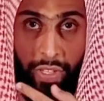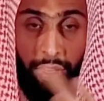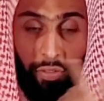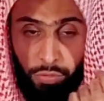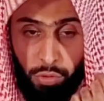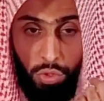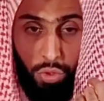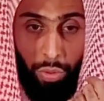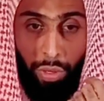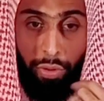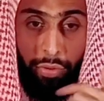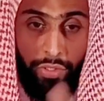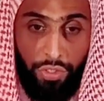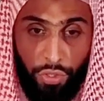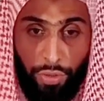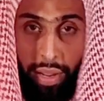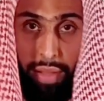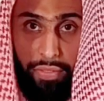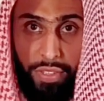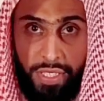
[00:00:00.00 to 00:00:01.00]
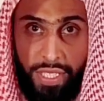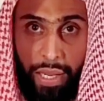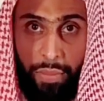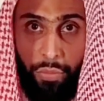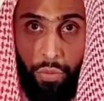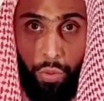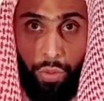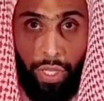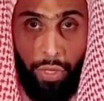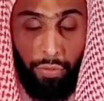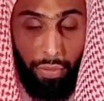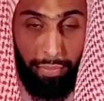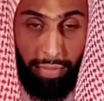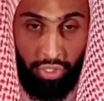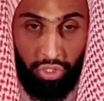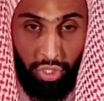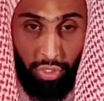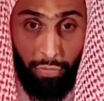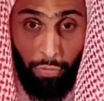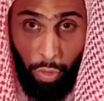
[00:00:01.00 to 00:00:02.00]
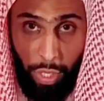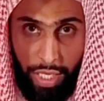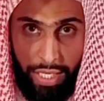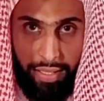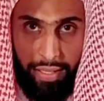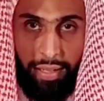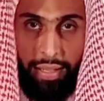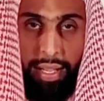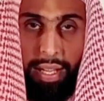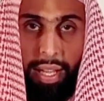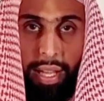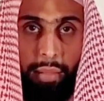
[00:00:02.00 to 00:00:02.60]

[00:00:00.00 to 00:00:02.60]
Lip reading: If you swallow it, it's going to have the same rule that we mentioned for eating.